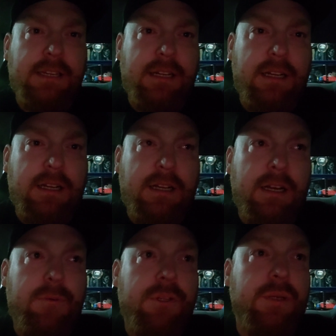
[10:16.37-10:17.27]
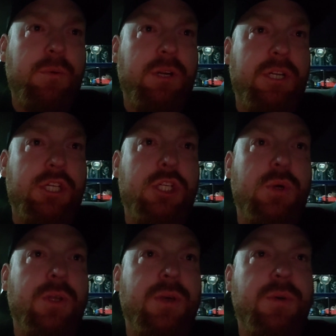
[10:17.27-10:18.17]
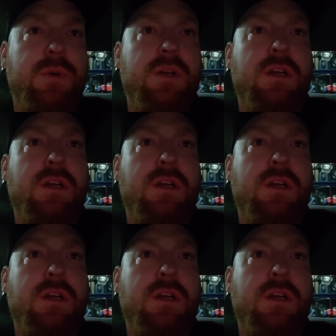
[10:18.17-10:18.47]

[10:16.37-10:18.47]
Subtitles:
I really wanted to show you